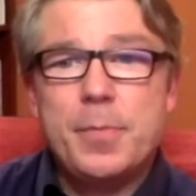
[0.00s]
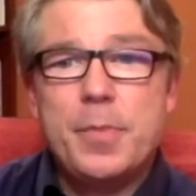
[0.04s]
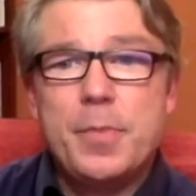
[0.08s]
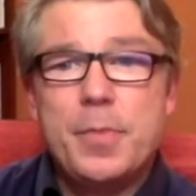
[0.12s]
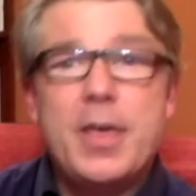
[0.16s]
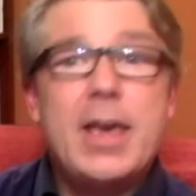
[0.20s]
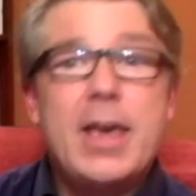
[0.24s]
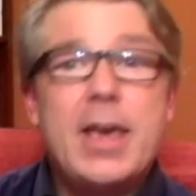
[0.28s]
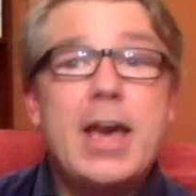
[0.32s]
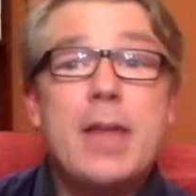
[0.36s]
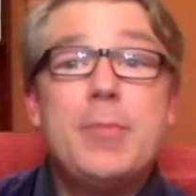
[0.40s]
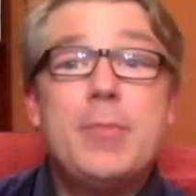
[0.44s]

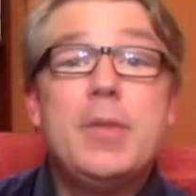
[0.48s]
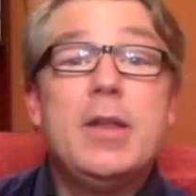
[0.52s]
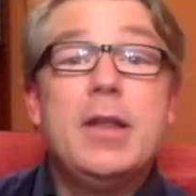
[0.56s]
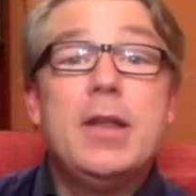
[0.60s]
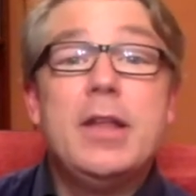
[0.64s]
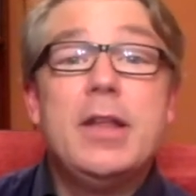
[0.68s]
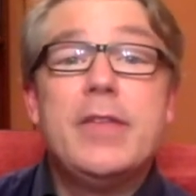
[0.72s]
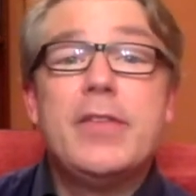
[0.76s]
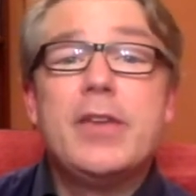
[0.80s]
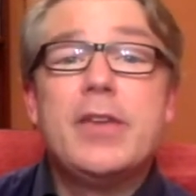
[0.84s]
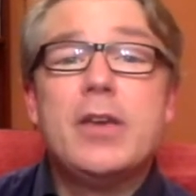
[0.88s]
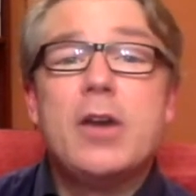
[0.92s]
They had been
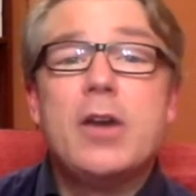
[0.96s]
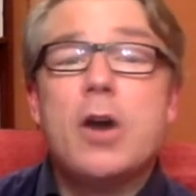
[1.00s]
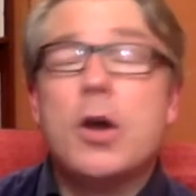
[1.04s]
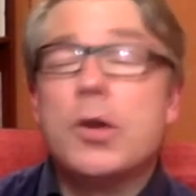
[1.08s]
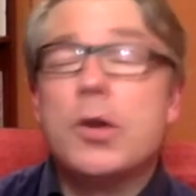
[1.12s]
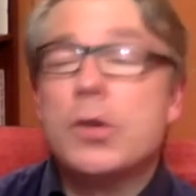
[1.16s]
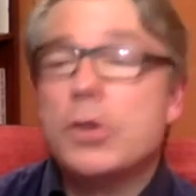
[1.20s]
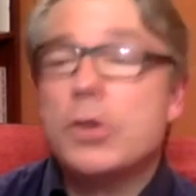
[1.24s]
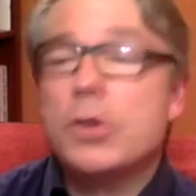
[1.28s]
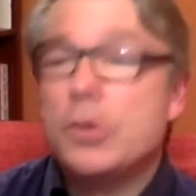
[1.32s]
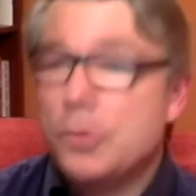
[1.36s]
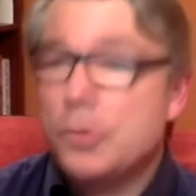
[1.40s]
living
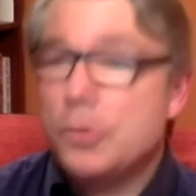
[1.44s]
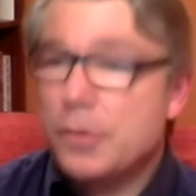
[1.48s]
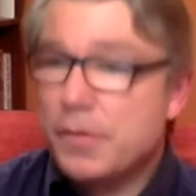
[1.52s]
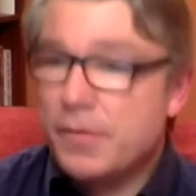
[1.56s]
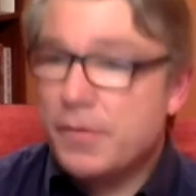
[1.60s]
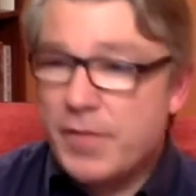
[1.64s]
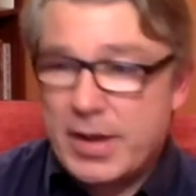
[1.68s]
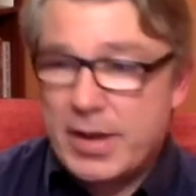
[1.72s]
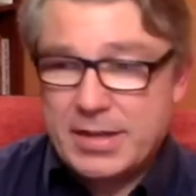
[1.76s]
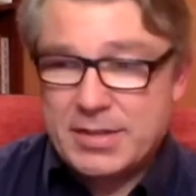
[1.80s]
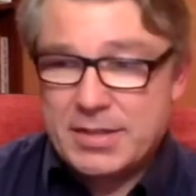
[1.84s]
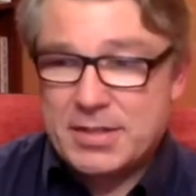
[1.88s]
on good
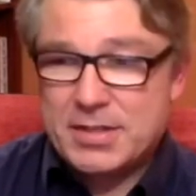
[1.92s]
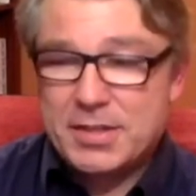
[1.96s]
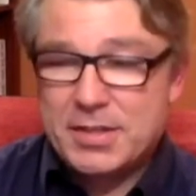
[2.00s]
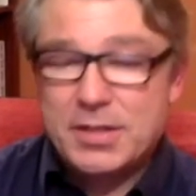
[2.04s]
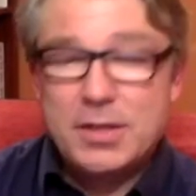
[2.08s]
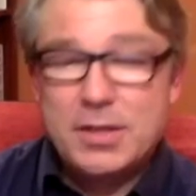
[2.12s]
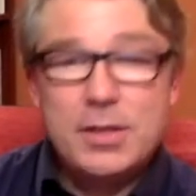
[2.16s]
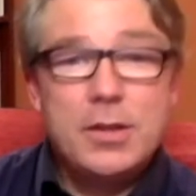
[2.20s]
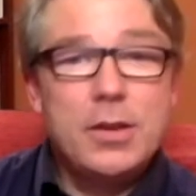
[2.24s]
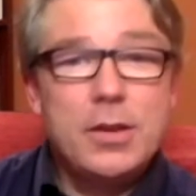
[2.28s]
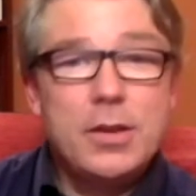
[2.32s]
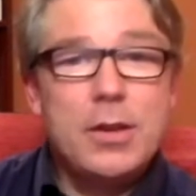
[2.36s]
advice,
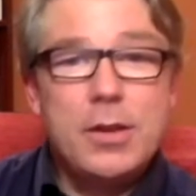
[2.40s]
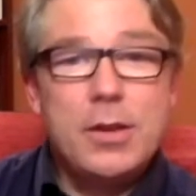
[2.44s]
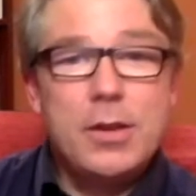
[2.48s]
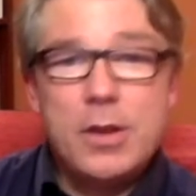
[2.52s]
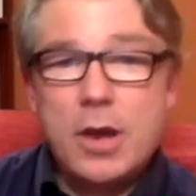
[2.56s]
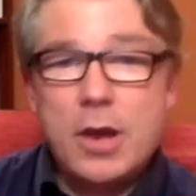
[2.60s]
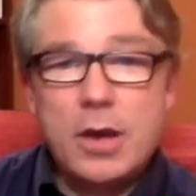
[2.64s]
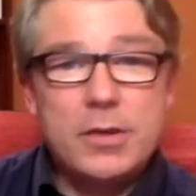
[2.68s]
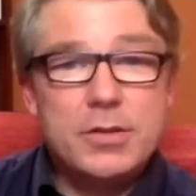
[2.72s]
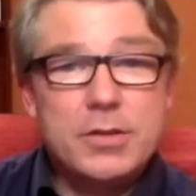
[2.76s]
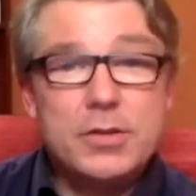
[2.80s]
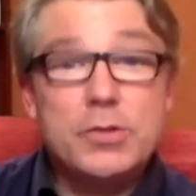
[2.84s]

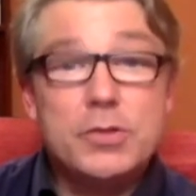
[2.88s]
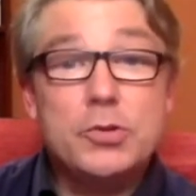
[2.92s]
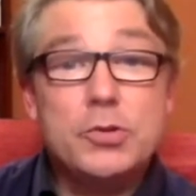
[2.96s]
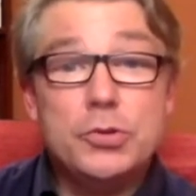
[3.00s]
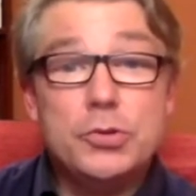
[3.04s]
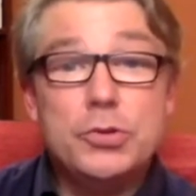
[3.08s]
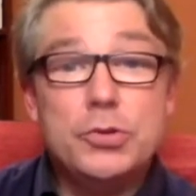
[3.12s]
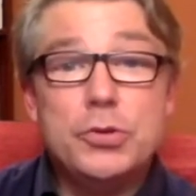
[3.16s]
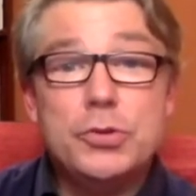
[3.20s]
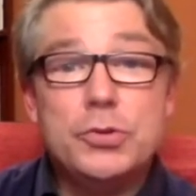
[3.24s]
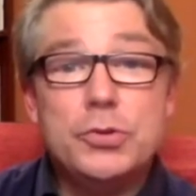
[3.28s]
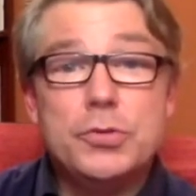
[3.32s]
not
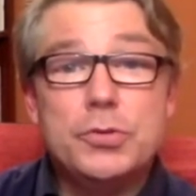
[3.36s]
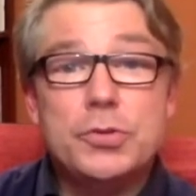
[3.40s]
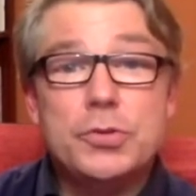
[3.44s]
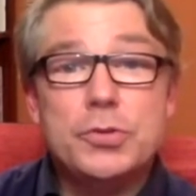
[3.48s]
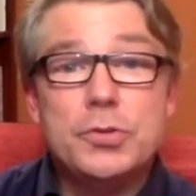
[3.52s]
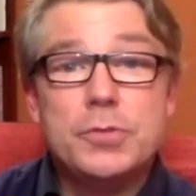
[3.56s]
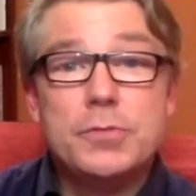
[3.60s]
good news.